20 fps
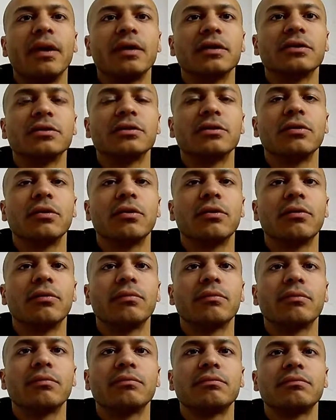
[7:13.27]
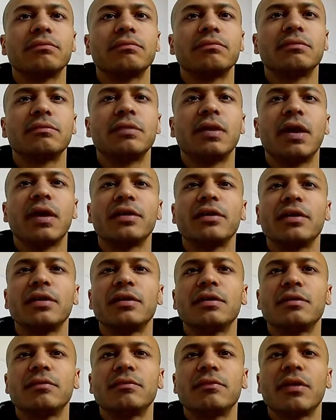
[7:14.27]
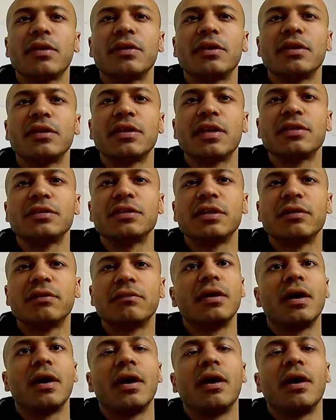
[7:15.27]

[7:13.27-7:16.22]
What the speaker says: So yeah, I think that's it.